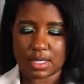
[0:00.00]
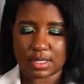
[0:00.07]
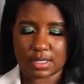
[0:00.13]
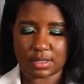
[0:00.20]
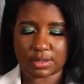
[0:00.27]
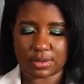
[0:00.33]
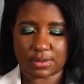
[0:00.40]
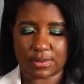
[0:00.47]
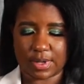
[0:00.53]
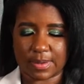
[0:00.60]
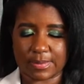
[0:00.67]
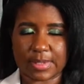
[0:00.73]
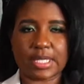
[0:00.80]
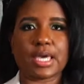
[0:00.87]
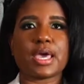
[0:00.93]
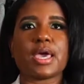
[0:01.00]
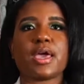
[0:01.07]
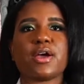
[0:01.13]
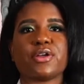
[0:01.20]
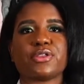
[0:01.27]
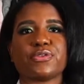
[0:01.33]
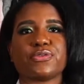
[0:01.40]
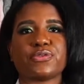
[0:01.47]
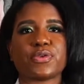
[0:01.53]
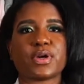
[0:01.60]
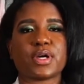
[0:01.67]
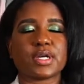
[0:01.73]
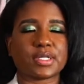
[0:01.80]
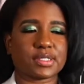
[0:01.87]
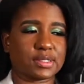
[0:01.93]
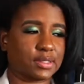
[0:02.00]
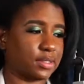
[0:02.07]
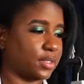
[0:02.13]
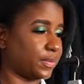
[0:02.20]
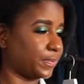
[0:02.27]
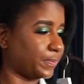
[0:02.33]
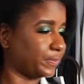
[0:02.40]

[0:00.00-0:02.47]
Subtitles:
The little MK on the front.